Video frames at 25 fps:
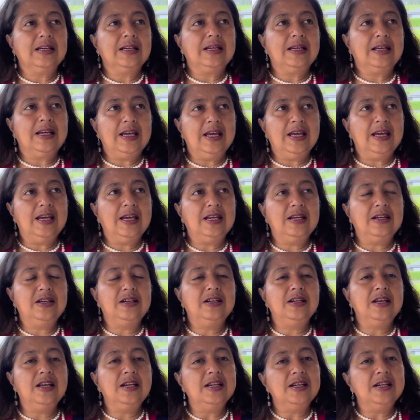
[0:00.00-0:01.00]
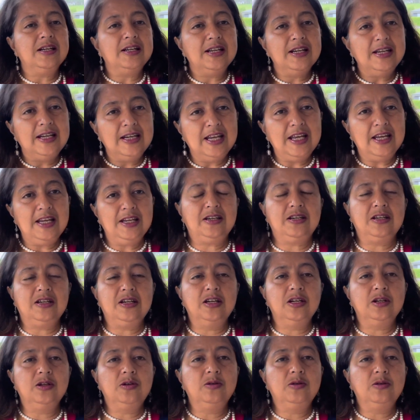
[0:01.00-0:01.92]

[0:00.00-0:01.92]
can really relate